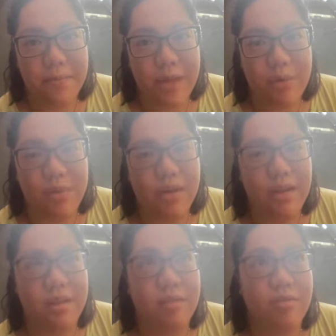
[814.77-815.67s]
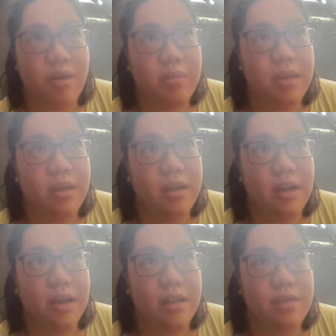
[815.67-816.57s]
the only remedy,
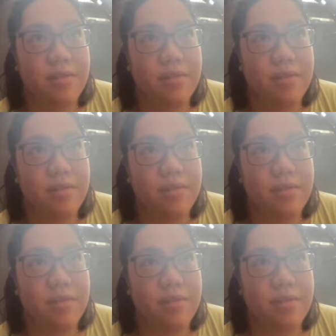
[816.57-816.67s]
I guess,